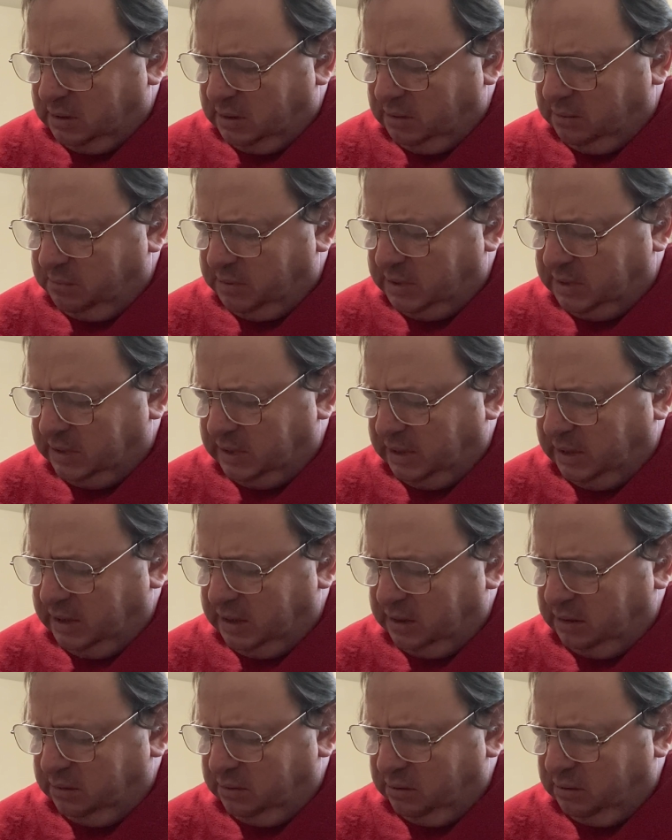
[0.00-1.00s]
but I
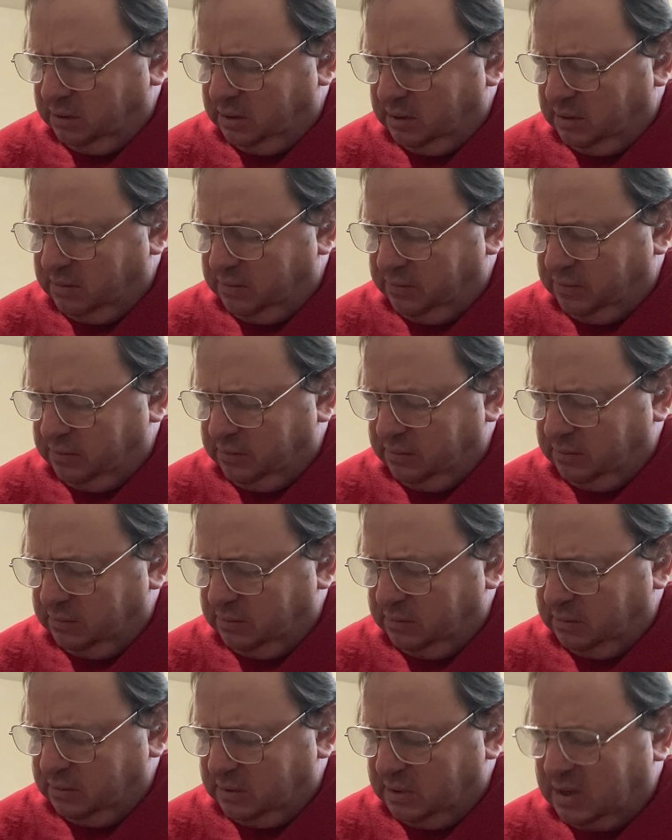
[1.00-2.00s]
like to have,
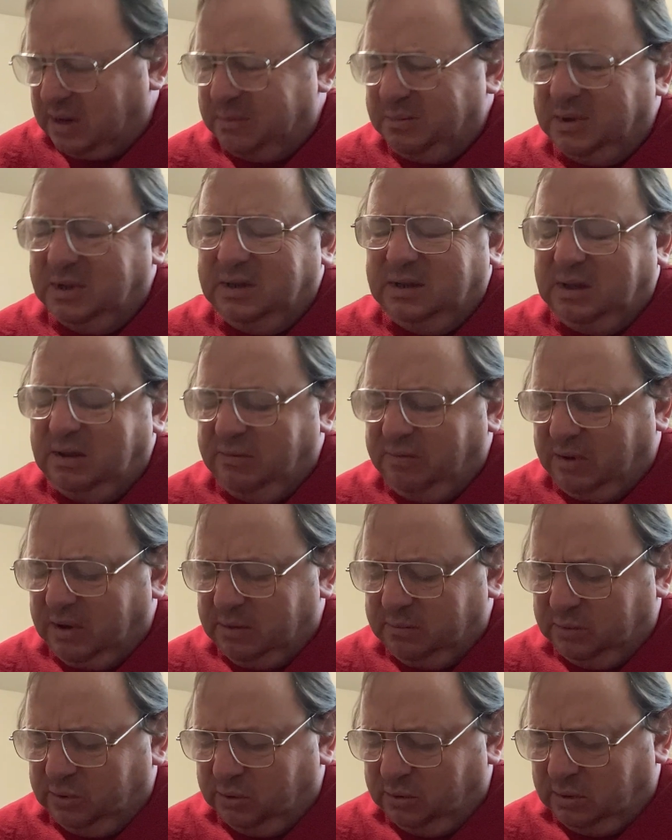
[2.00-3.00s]
I mean, if I'm